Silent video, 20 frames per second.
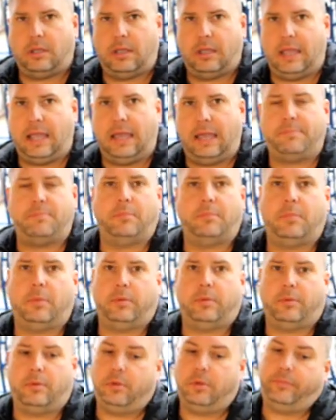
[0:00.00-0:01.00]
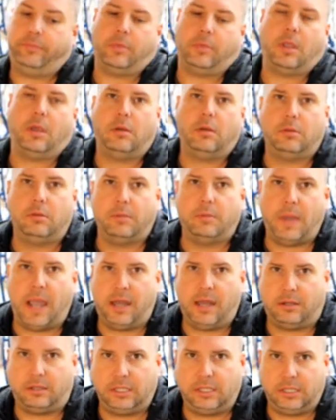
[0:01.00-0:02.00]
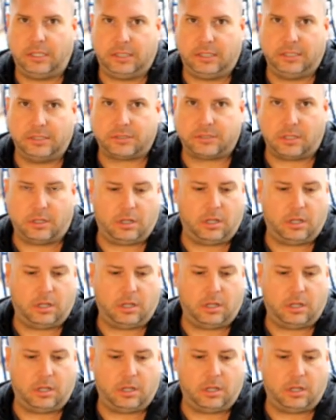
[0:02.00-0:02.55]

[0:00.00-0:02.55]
and the battery is a